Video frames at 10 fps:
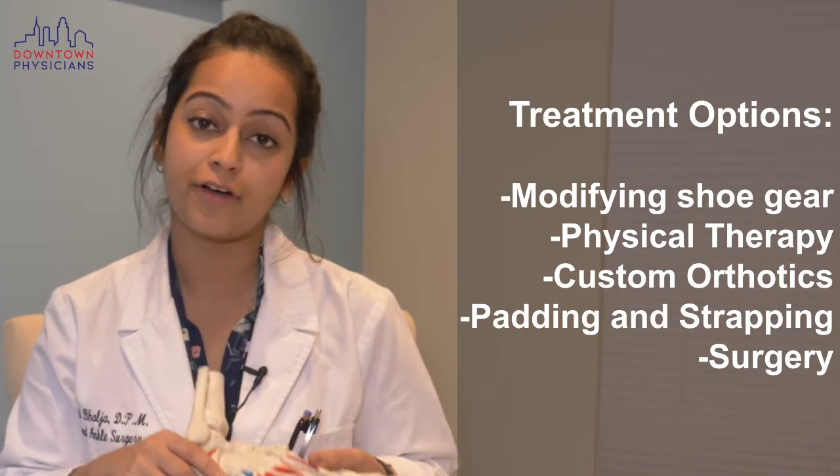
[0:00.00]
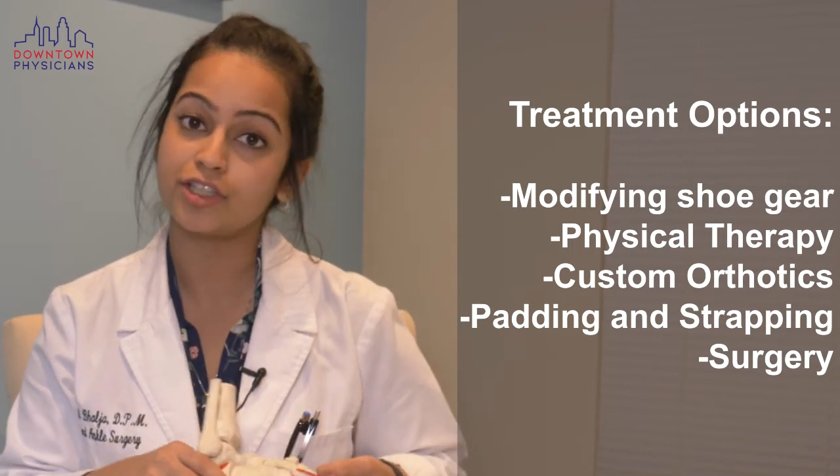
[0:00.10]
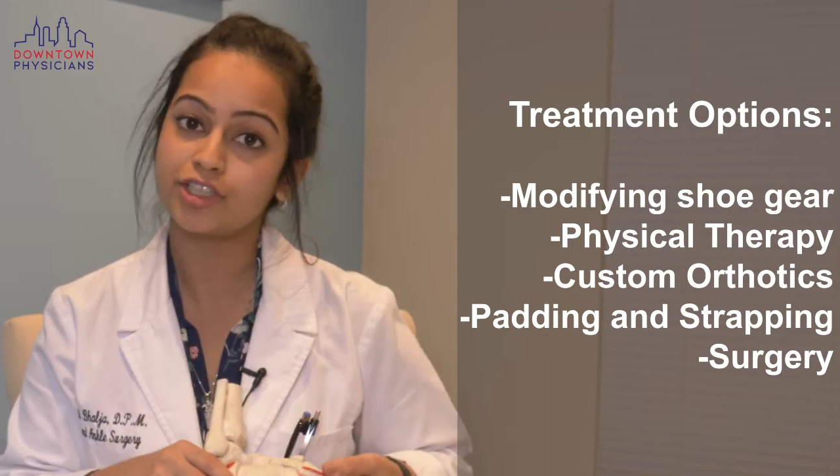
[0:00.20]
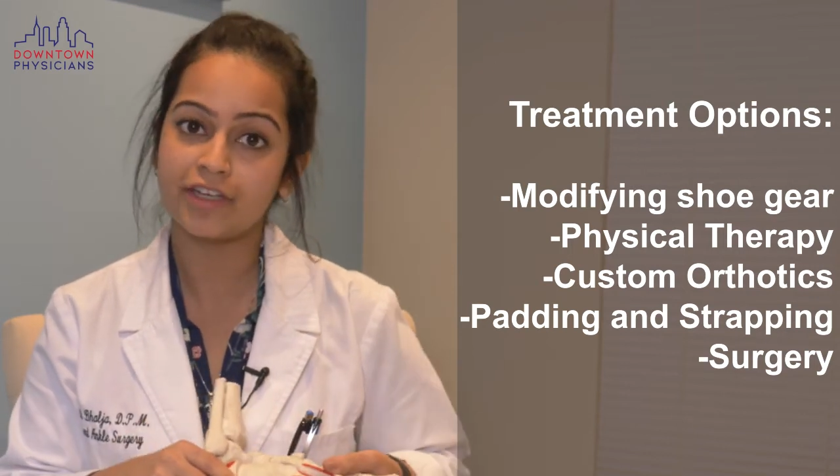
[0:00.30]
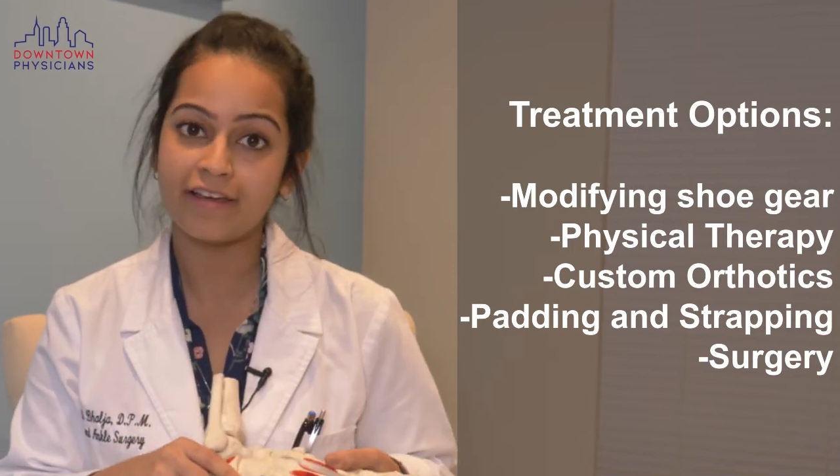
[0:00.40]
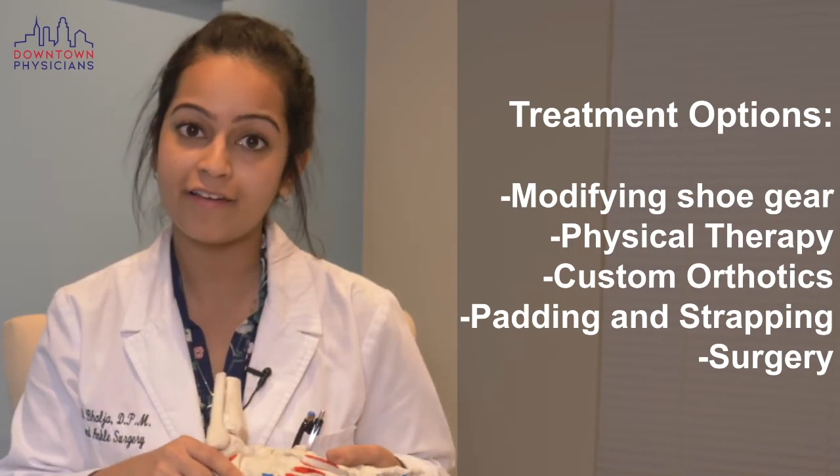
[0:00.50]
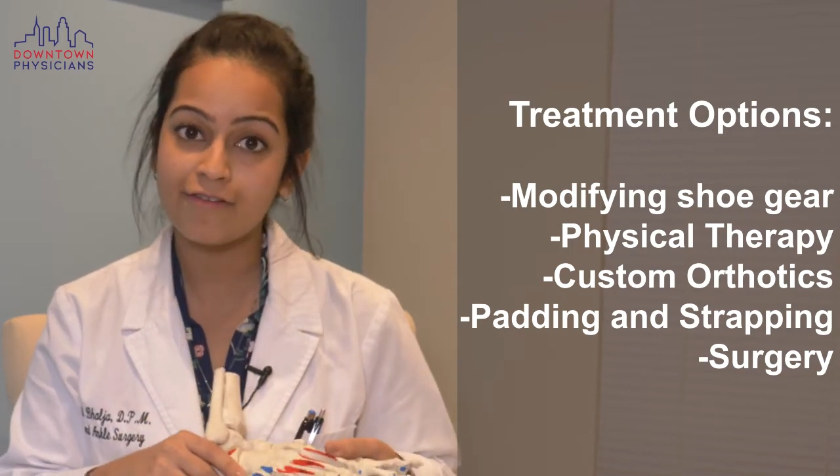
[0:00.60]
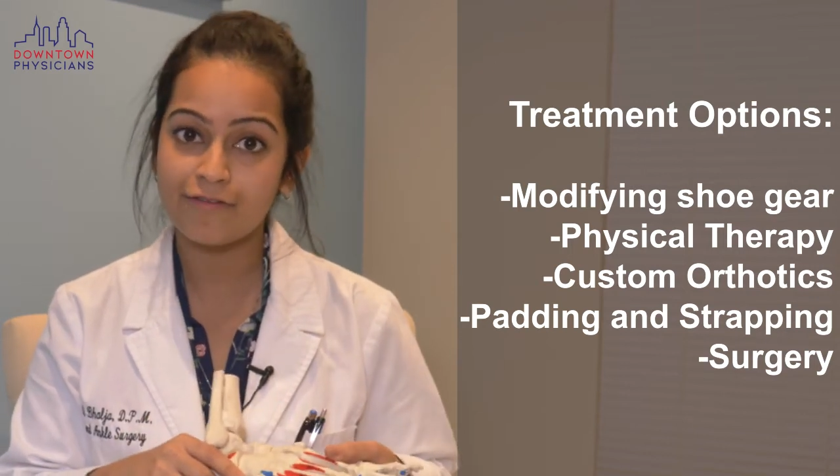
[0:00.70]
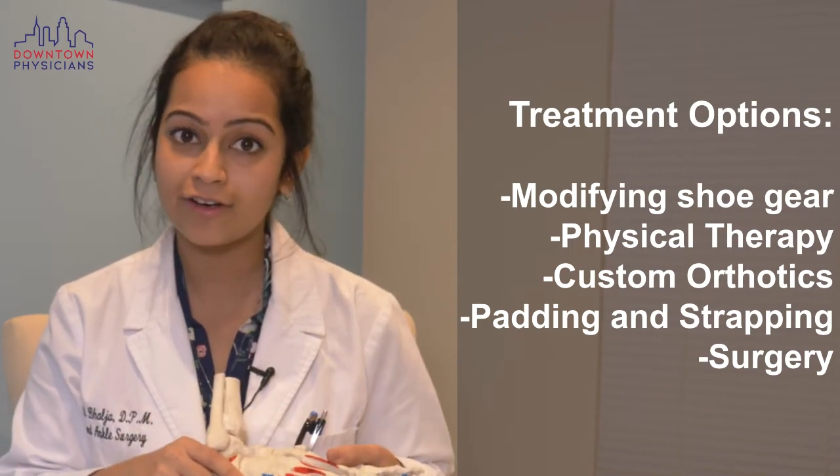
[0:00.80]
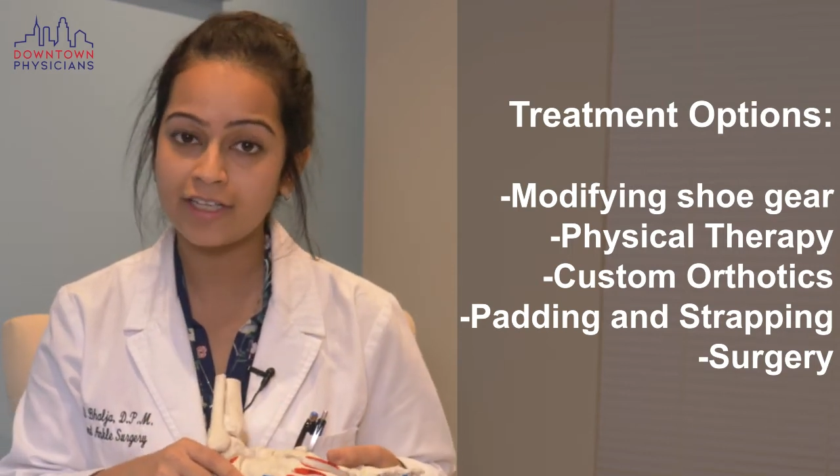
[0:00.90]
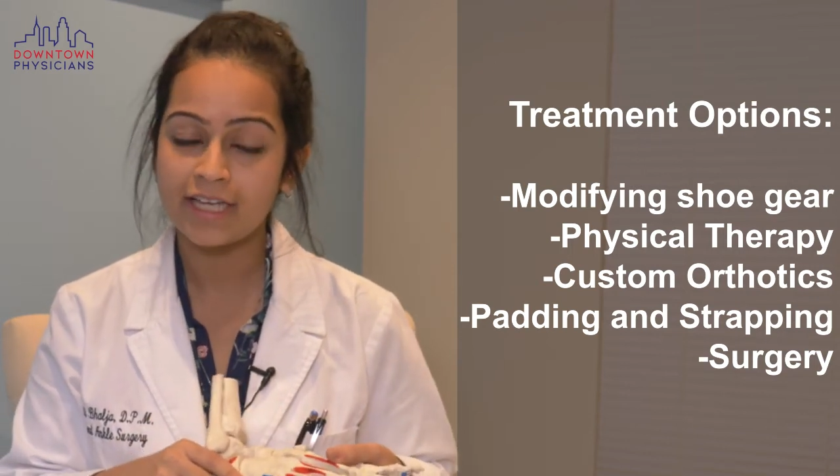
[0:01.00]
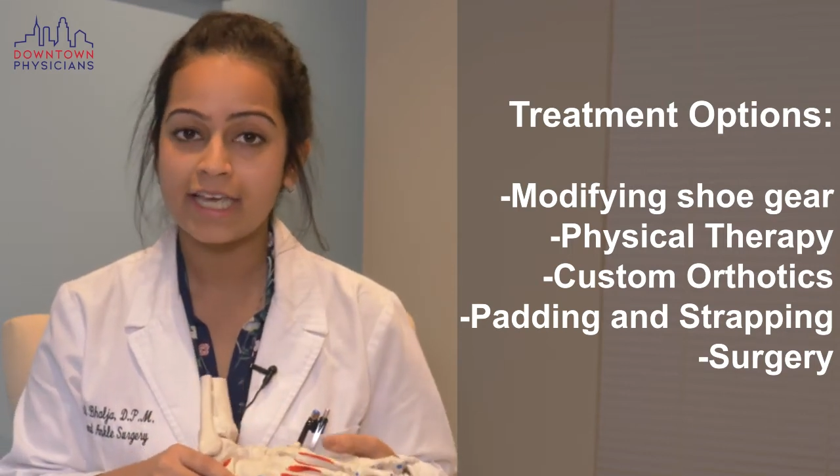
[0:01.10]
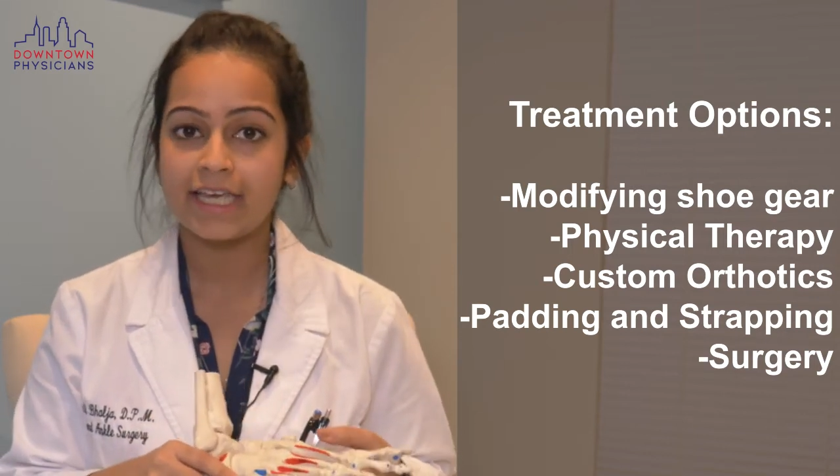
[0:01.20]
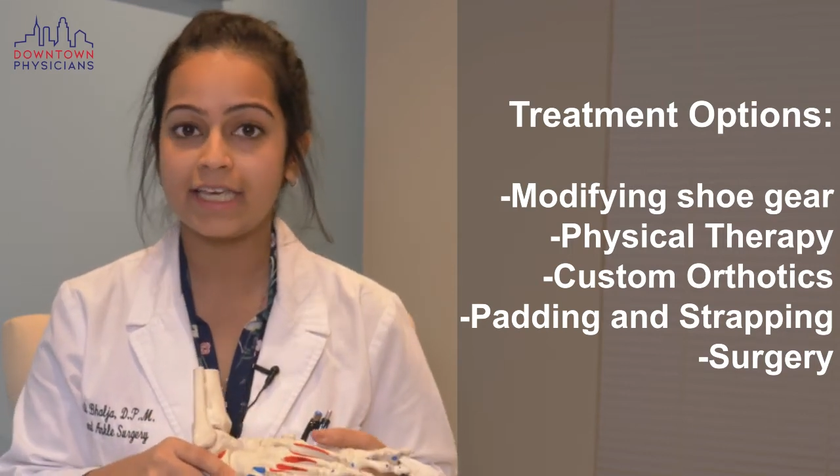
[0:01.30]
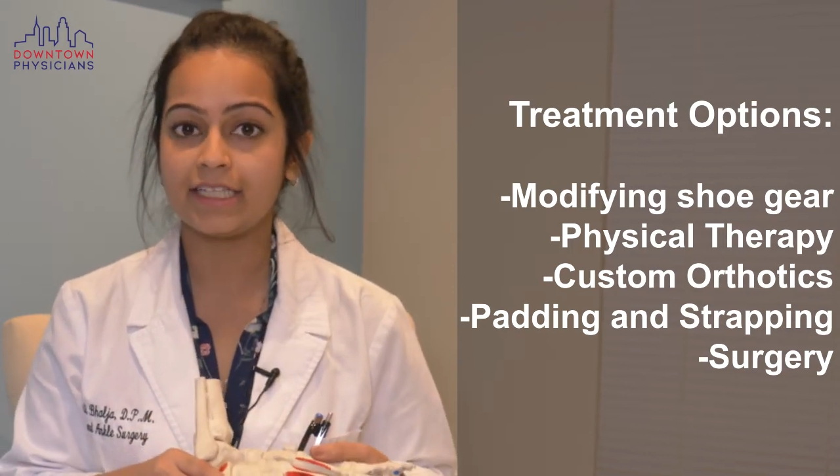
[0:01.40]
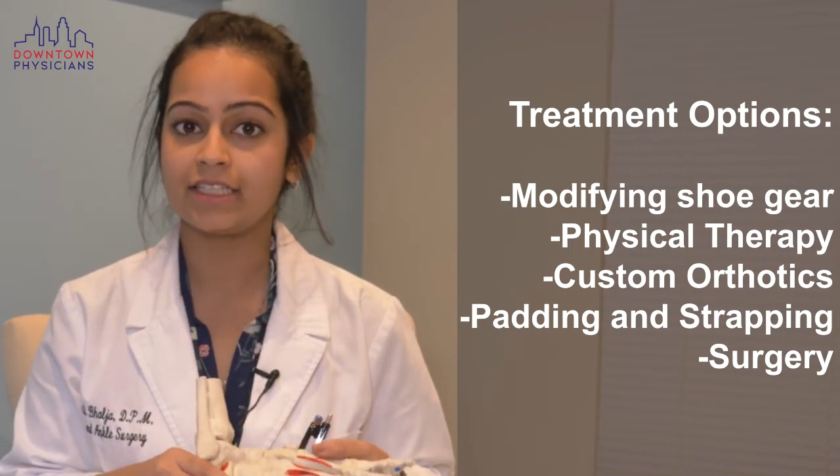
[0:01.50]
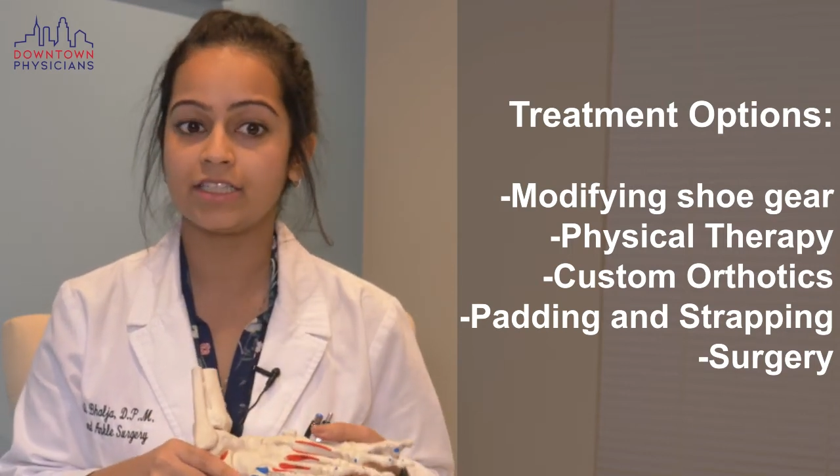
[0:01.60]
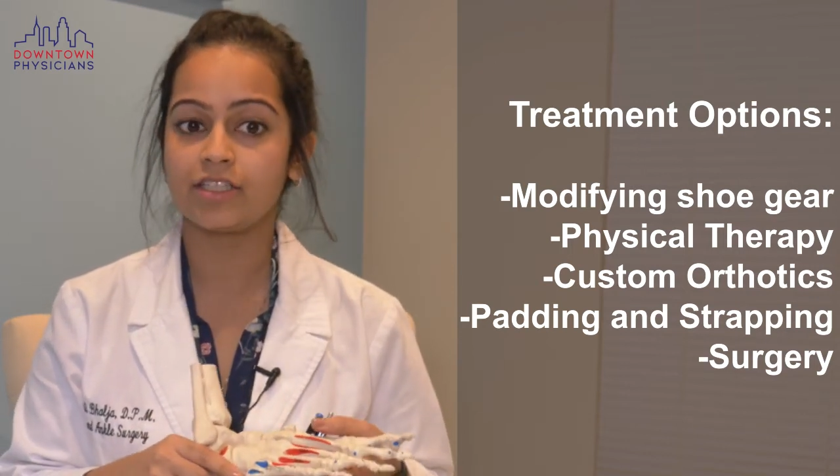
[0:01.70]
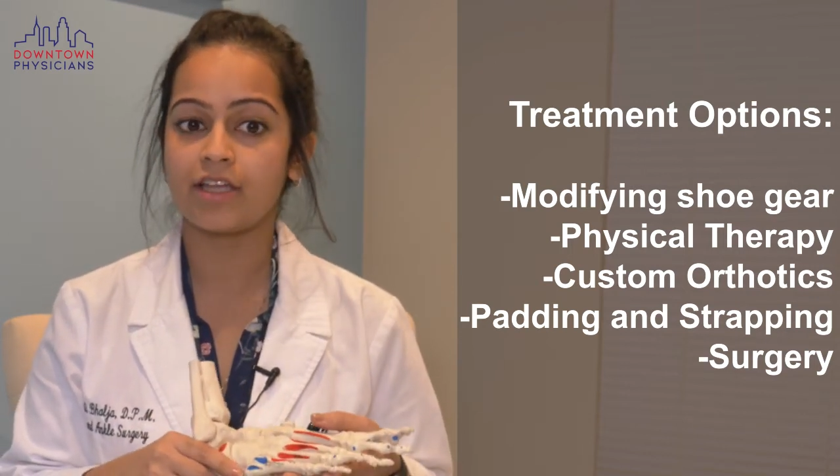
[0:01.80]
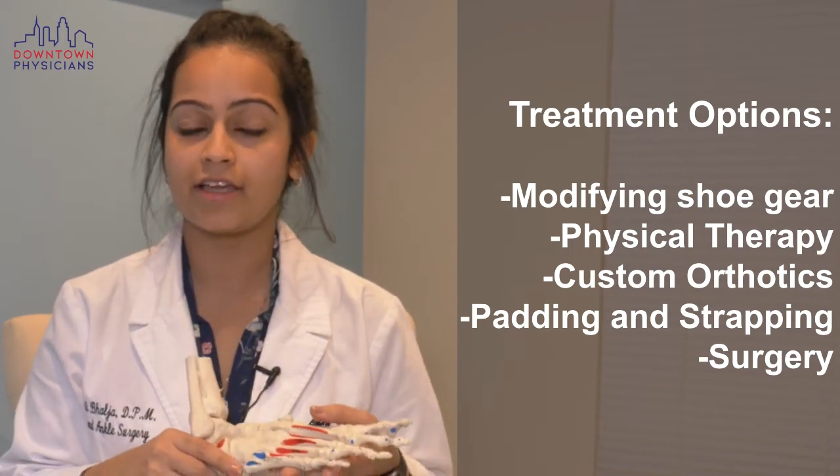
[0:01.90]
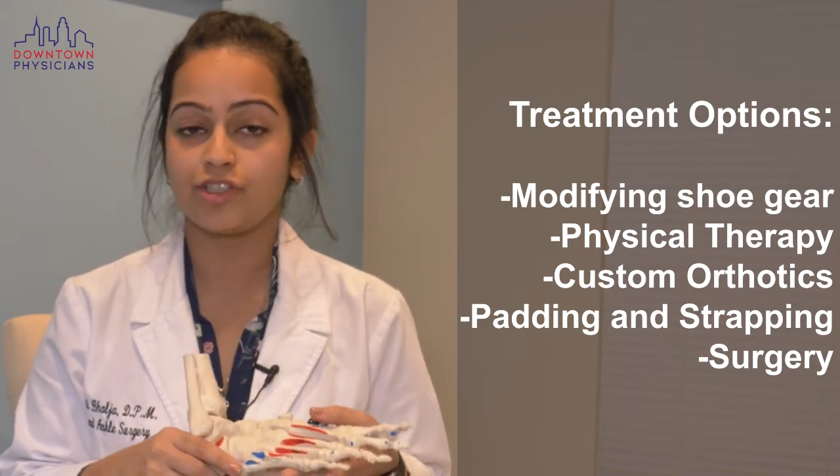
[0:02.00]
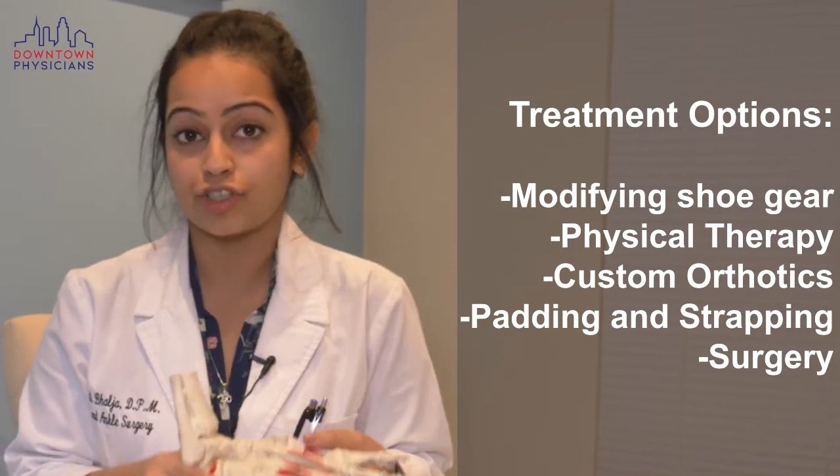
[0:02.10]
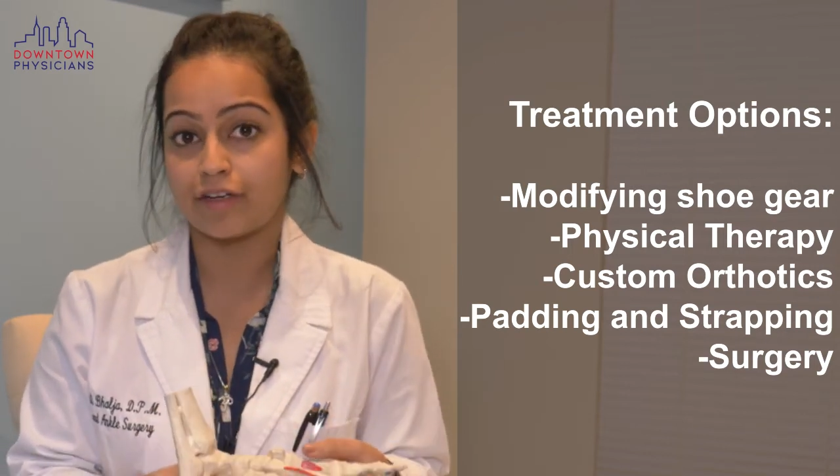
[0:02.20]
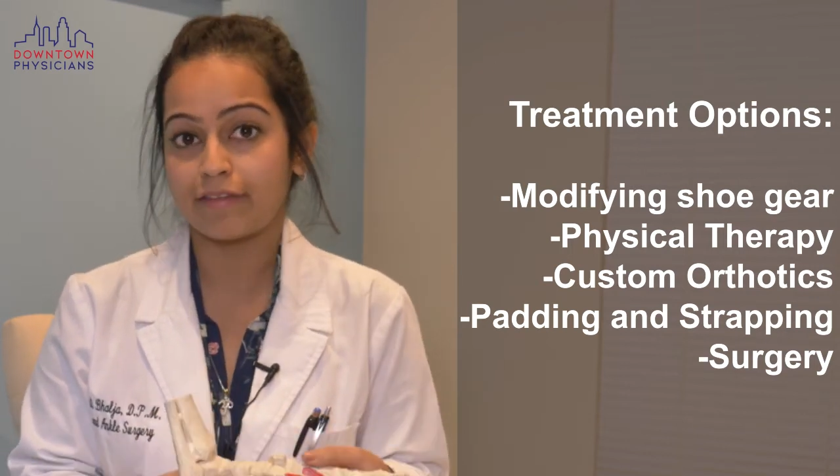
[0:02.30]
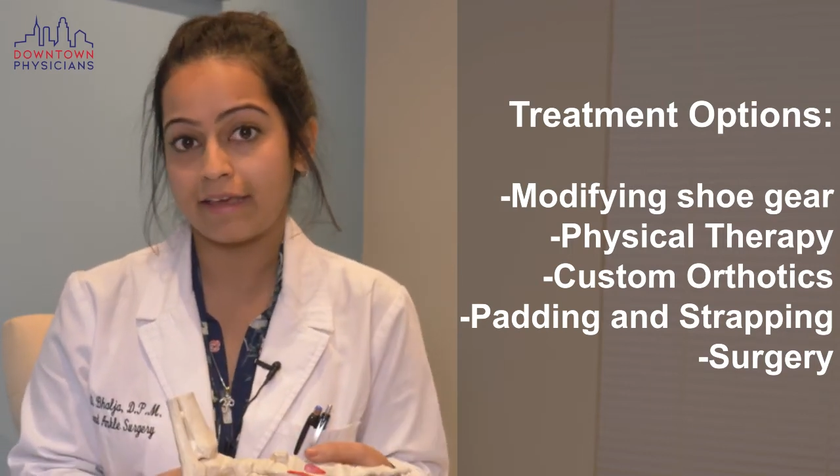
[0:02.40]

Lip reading: functioning foot in and during the